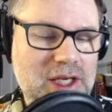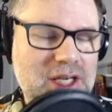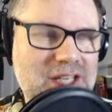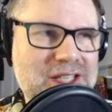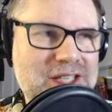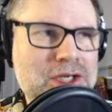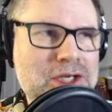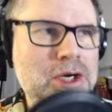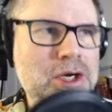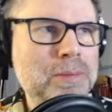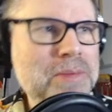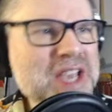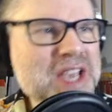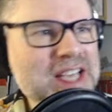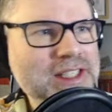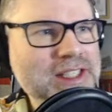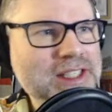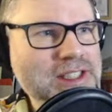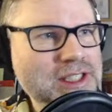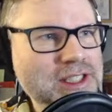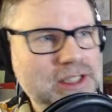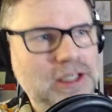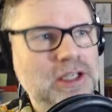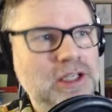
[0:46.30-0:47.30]

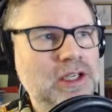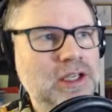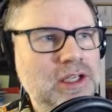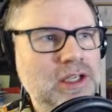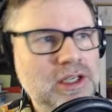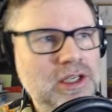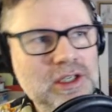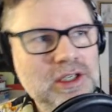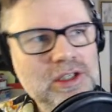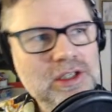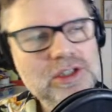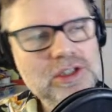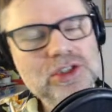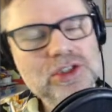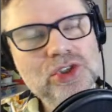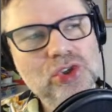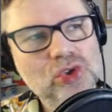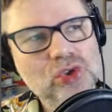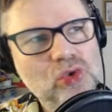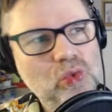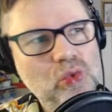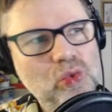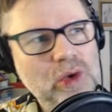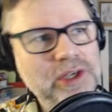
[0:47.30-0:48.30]
commit to
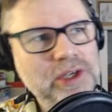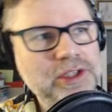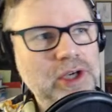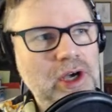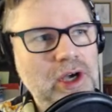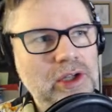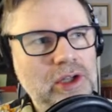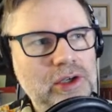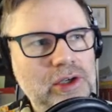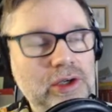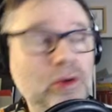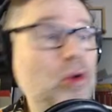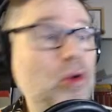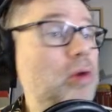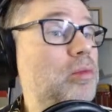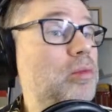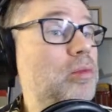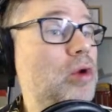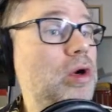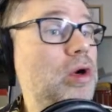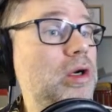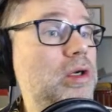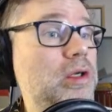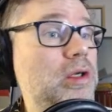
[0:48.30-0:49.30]
$1 or
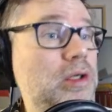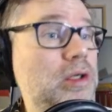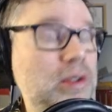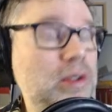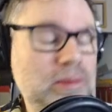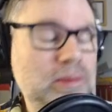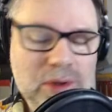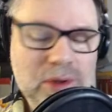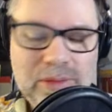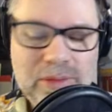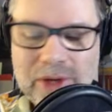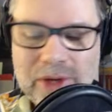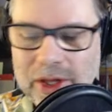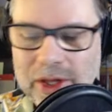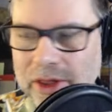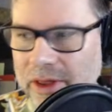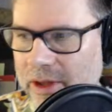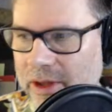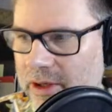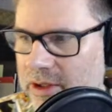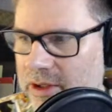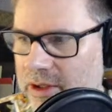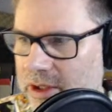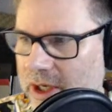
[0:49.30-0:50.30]
more per month
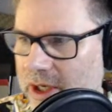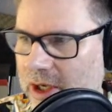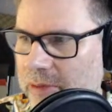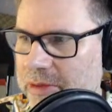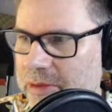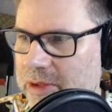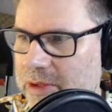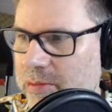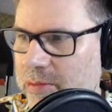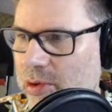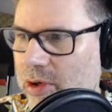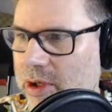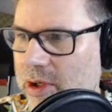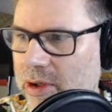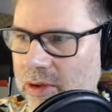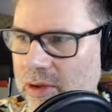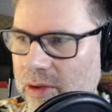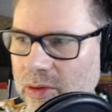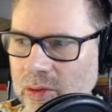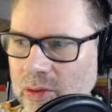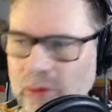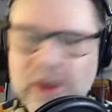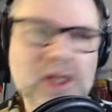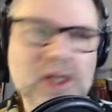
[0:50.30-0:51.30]
to help support
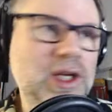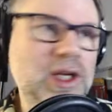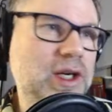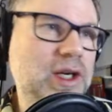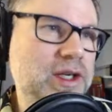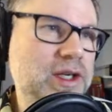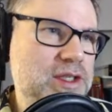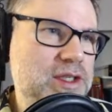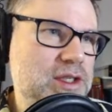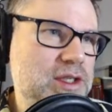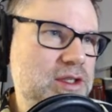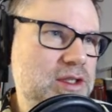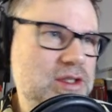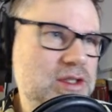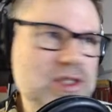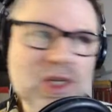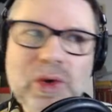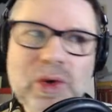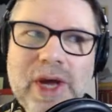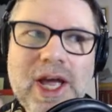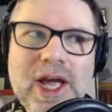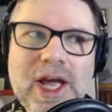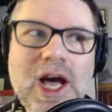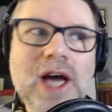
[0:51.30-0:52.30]
real artists. There's no
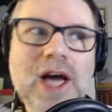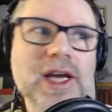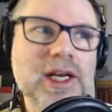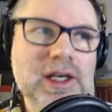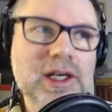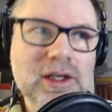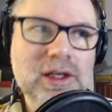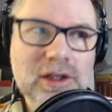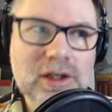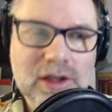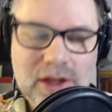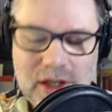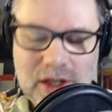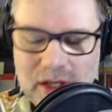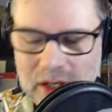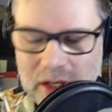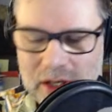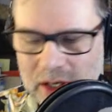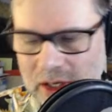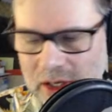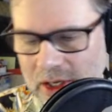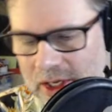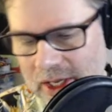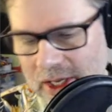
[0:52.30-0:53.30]
AI here,
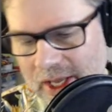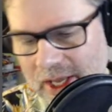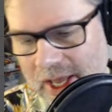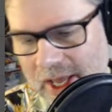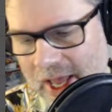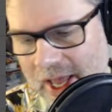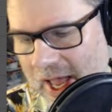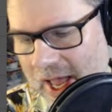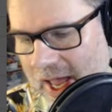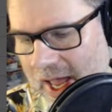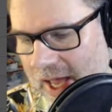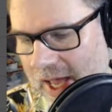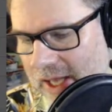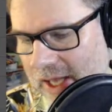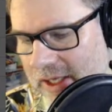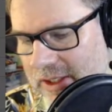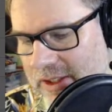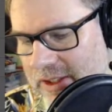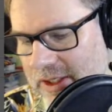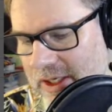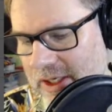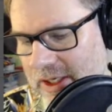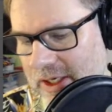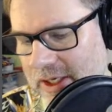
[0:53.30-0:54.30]
and
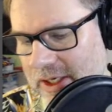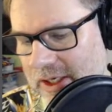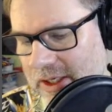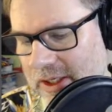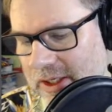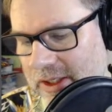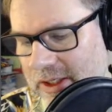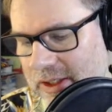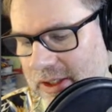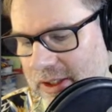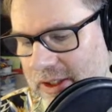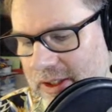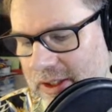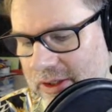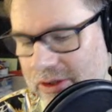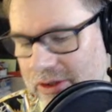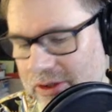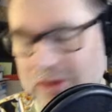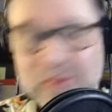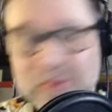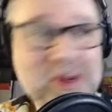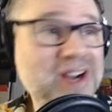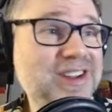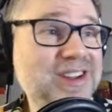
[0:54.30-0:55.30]
there's
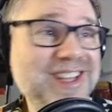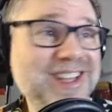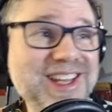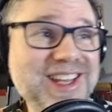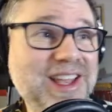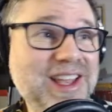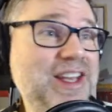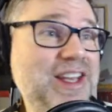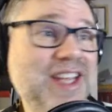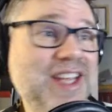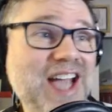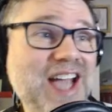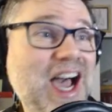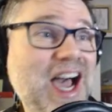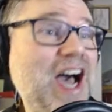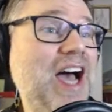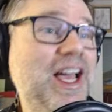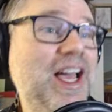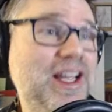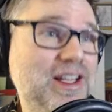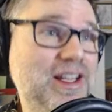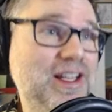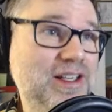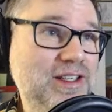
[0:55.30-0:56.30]
barely any
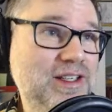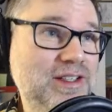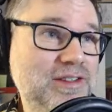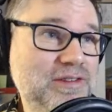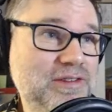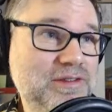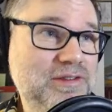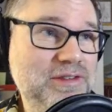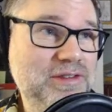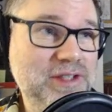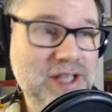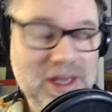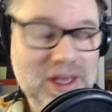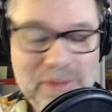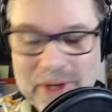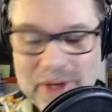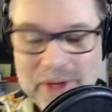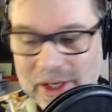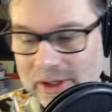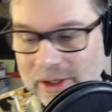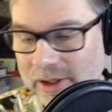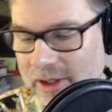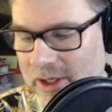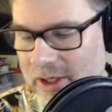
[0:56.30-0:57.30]
I, for that
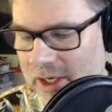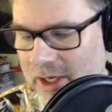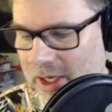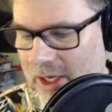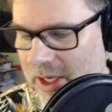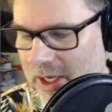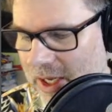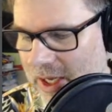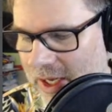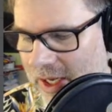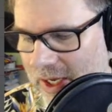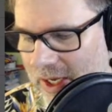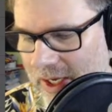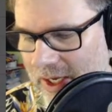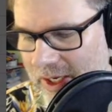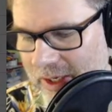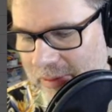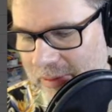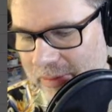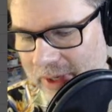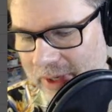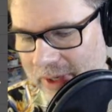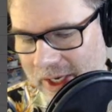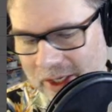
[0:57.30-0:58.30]
matter.
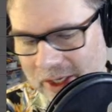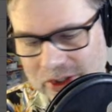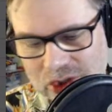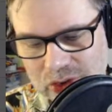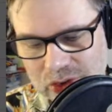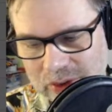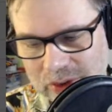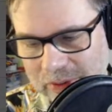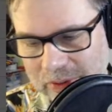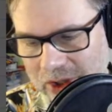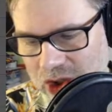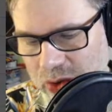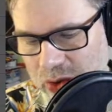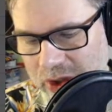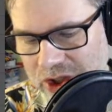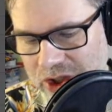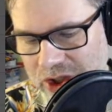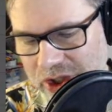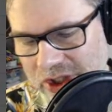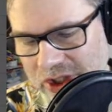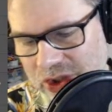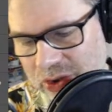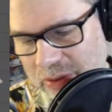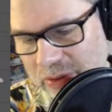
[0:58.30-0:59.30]
I stream on Twitch, I
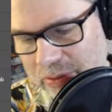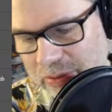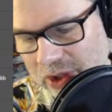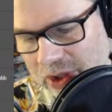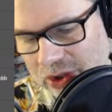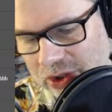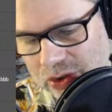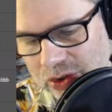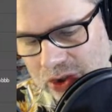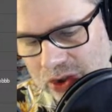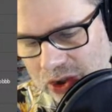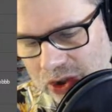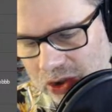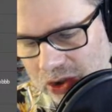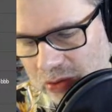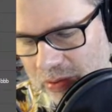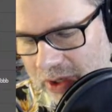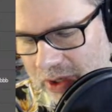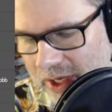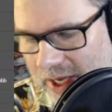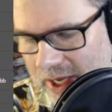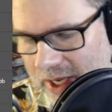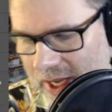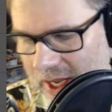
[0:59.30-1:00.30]
stream on YouTube,
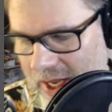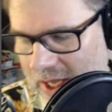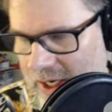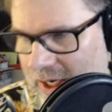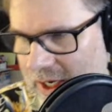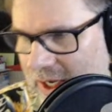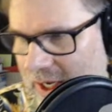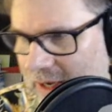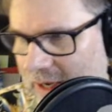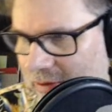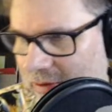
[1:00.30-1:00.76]
and I have an